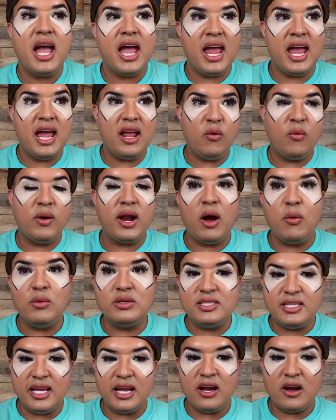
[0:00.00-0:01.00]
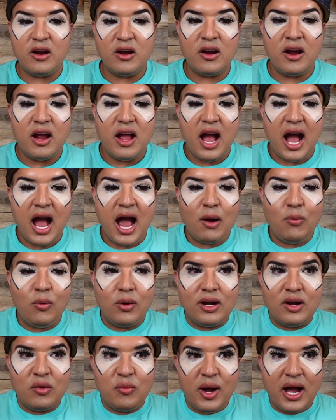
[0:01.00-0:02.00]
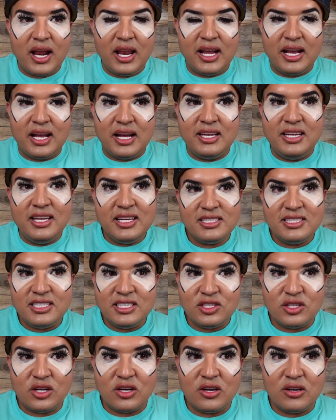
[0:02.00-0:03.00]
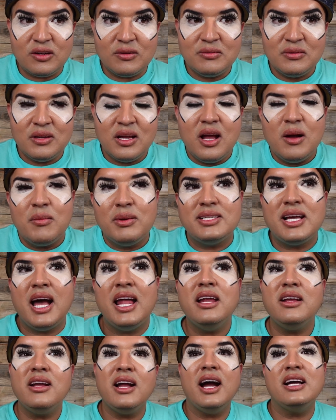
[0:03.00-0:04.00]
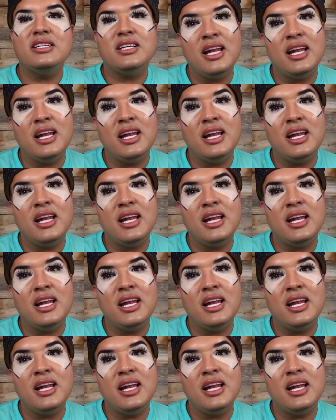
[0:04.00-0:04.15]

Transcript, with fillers: and when I was there, I wanted to buy like a Disney shirt because I didn't, guys,